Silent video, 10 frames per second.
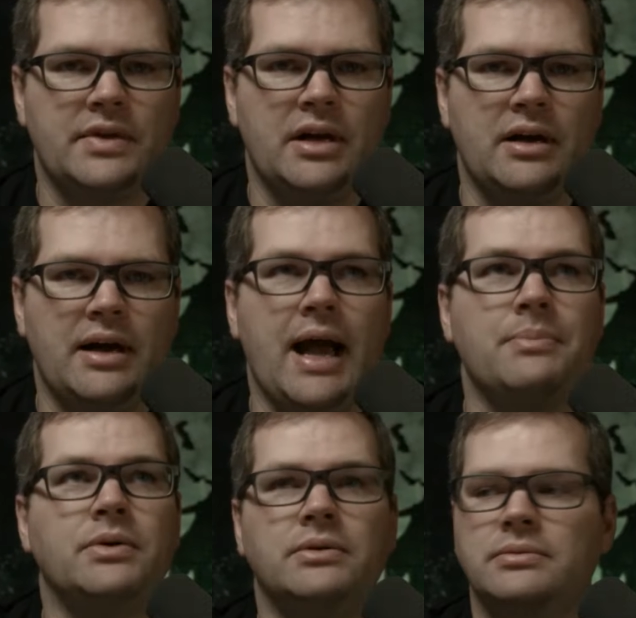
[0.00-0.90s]

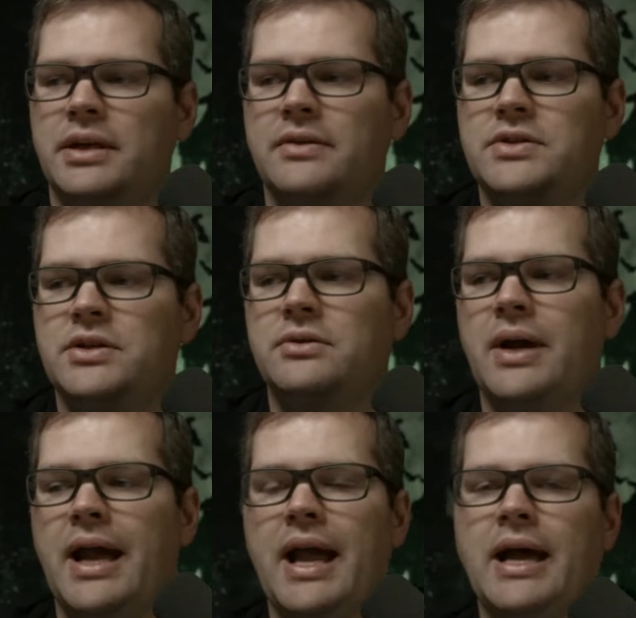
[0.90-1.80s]
Apple gives you,
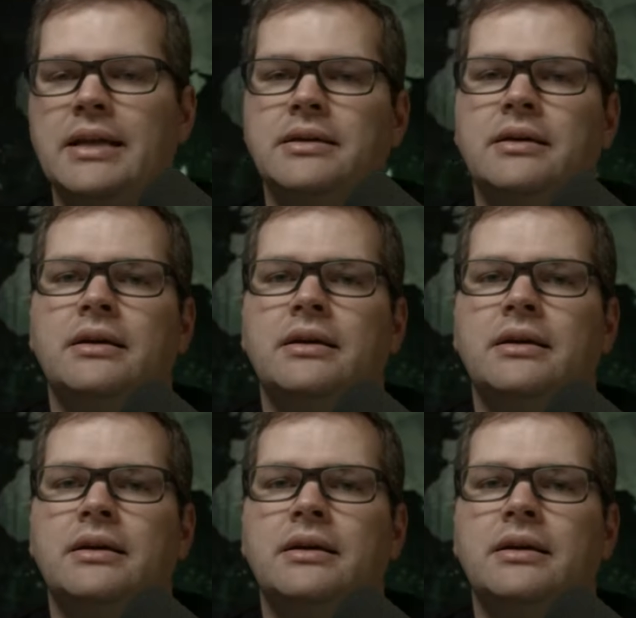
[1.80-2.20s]
and